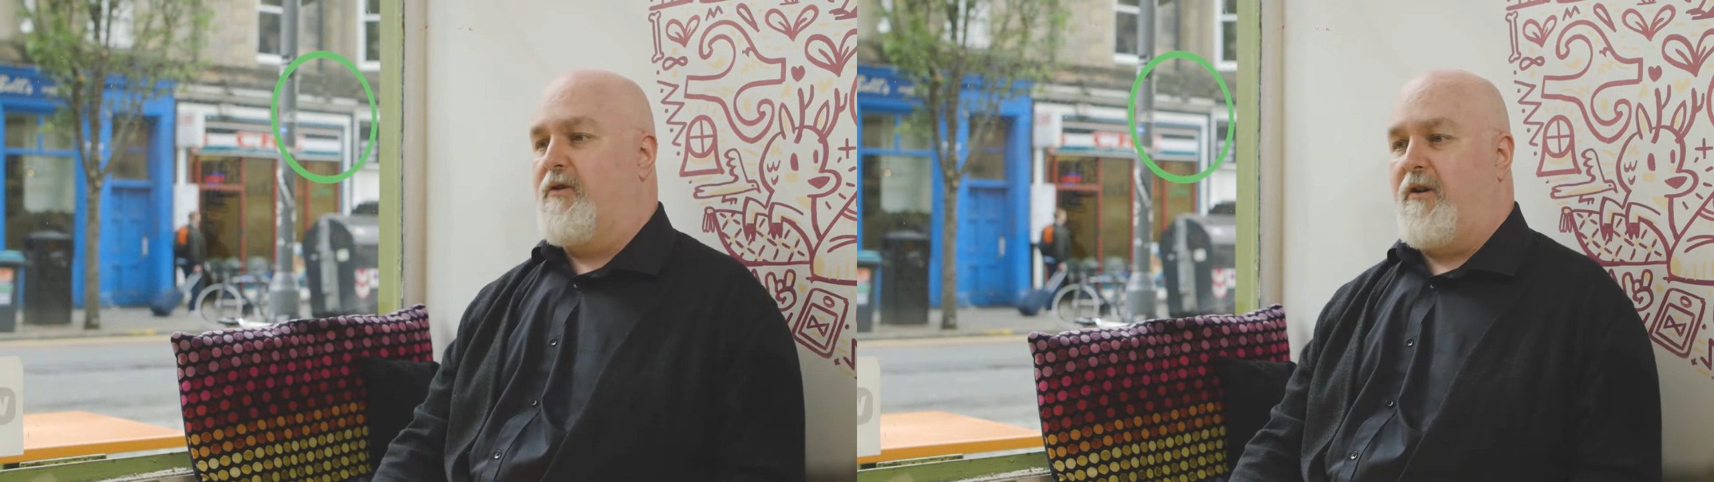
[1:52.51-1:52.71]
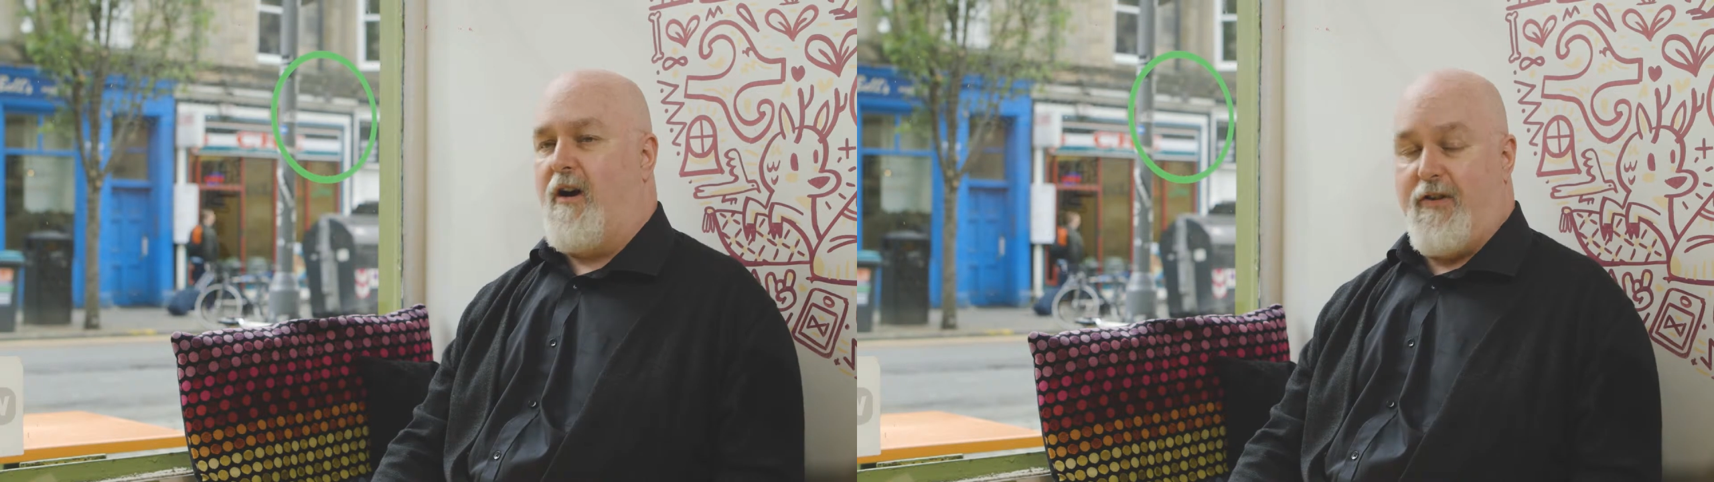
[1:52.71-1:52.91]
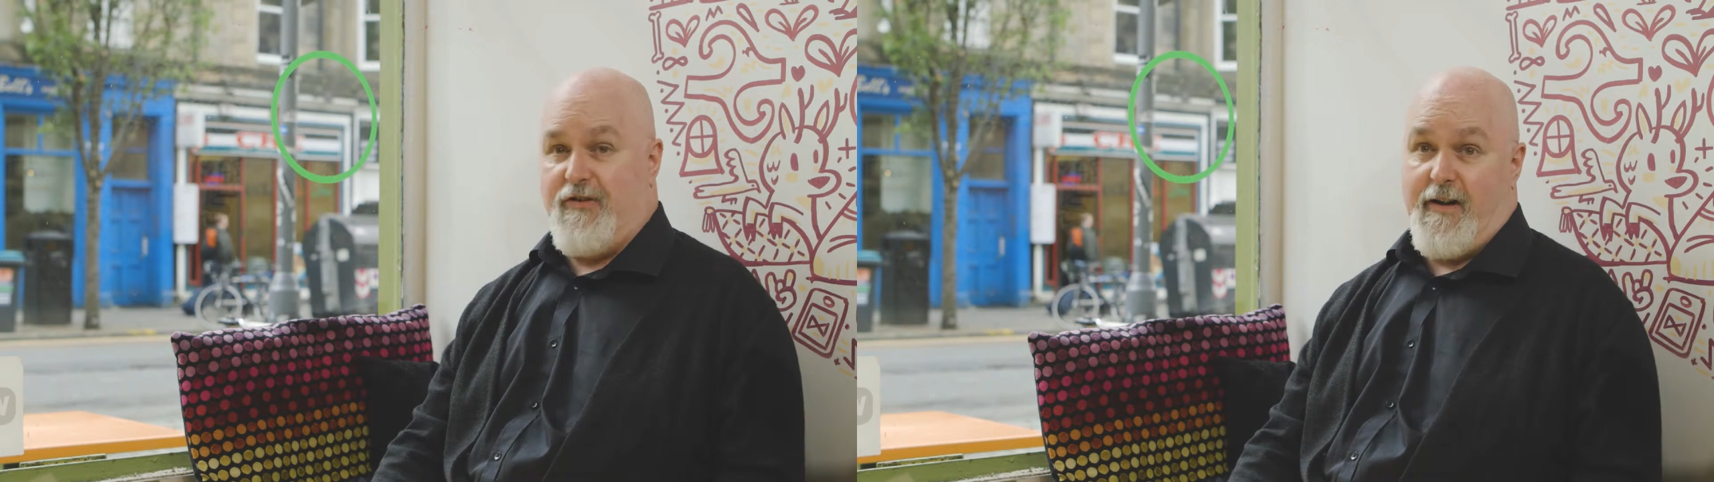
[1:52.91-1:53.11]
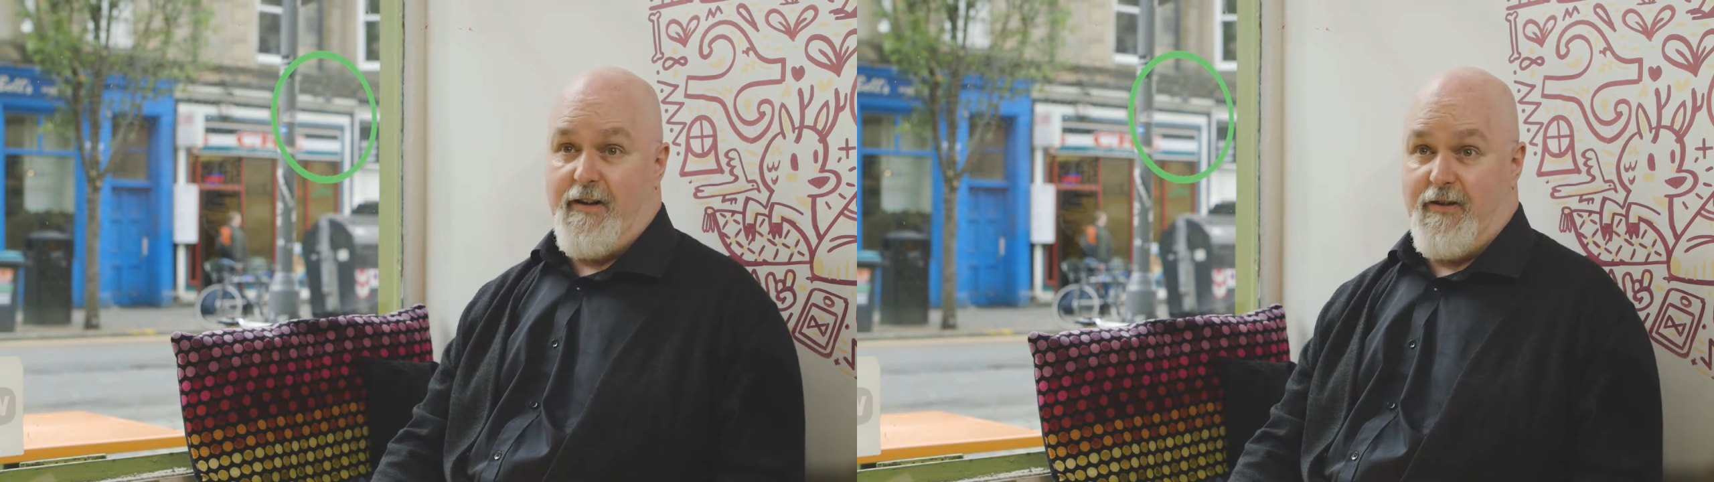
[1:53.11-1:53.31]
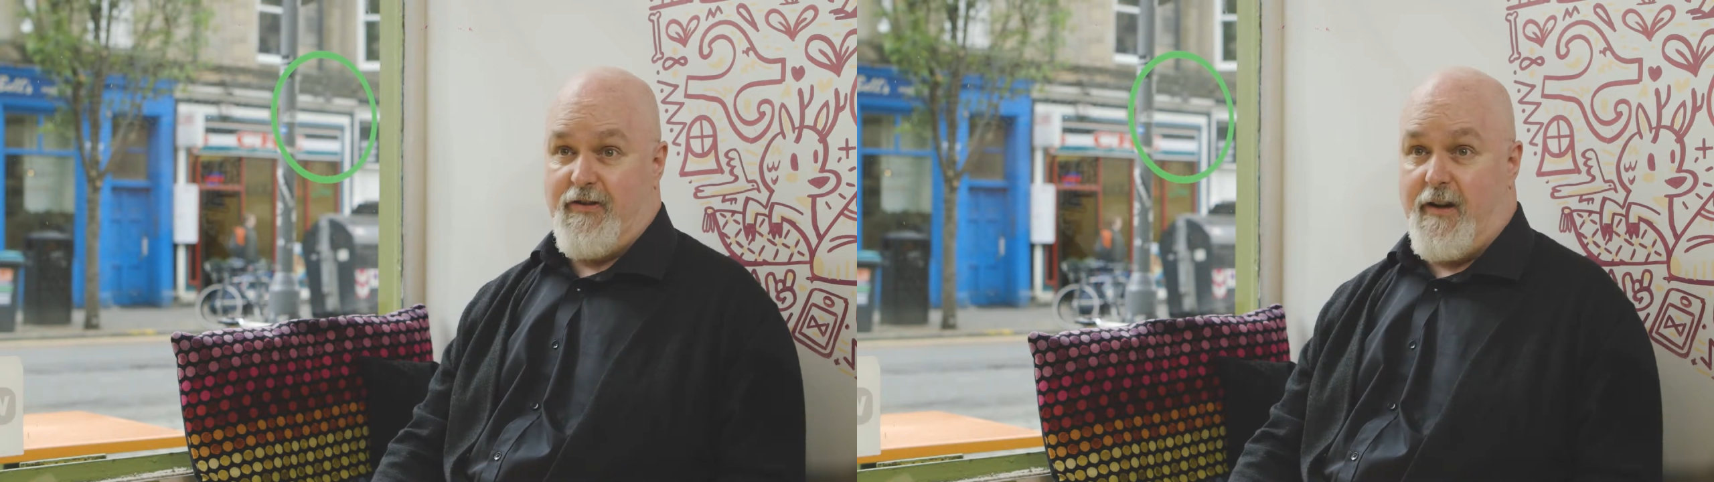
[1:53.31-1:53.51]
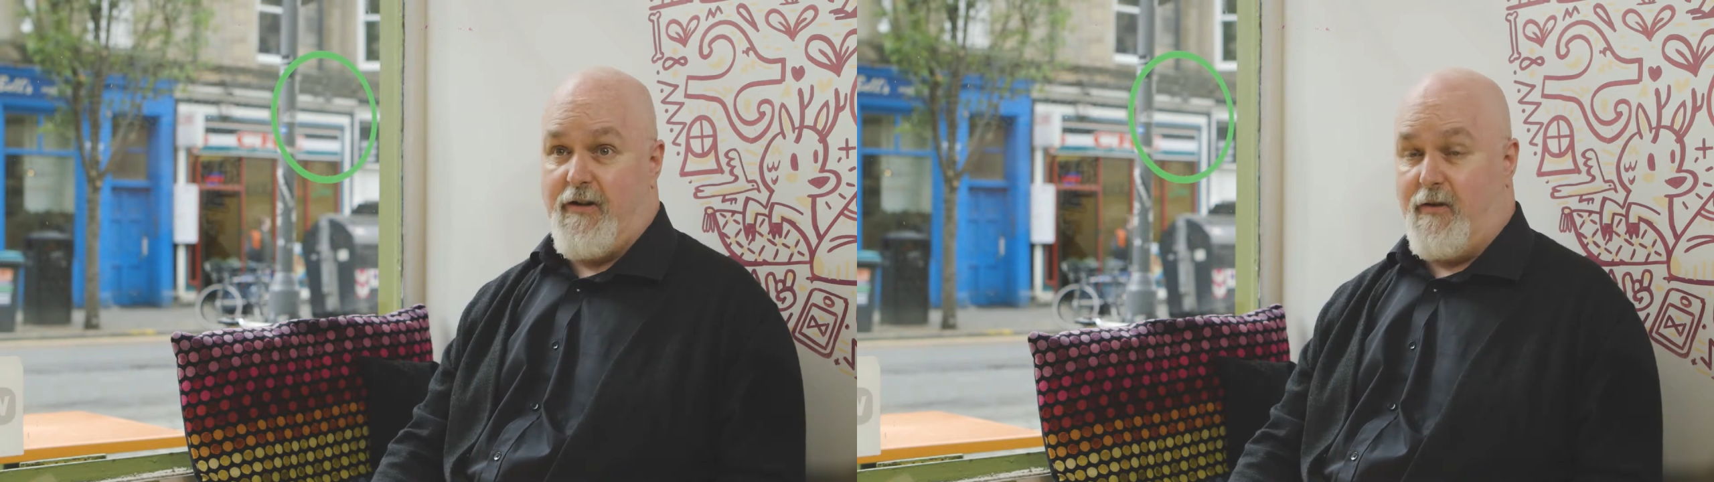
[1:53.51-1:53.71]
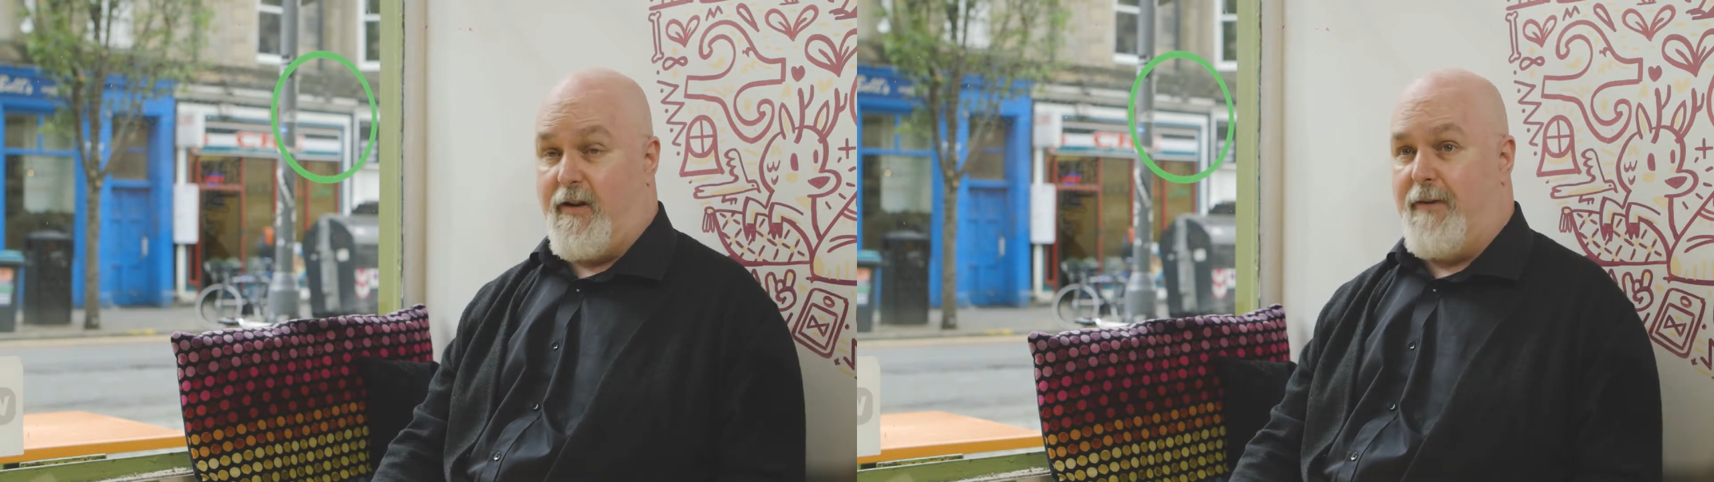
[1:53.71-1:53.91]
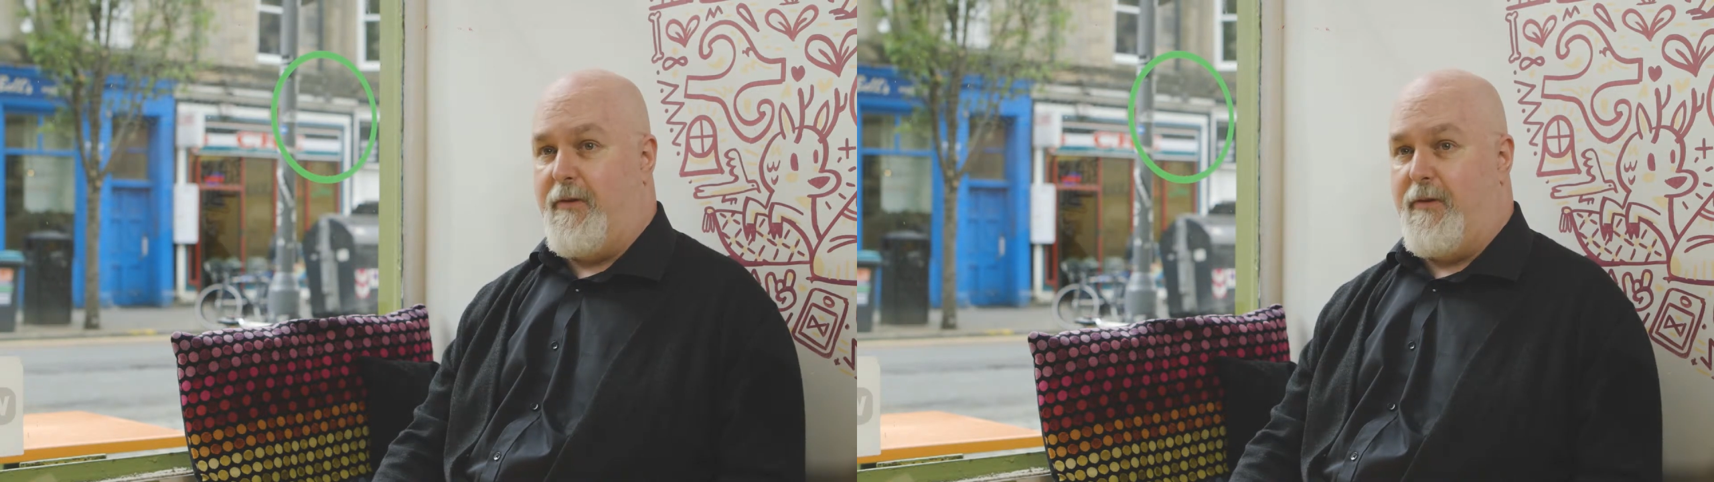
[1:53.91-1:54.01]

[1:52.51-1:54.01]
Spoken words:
you can't stay in the cycle lane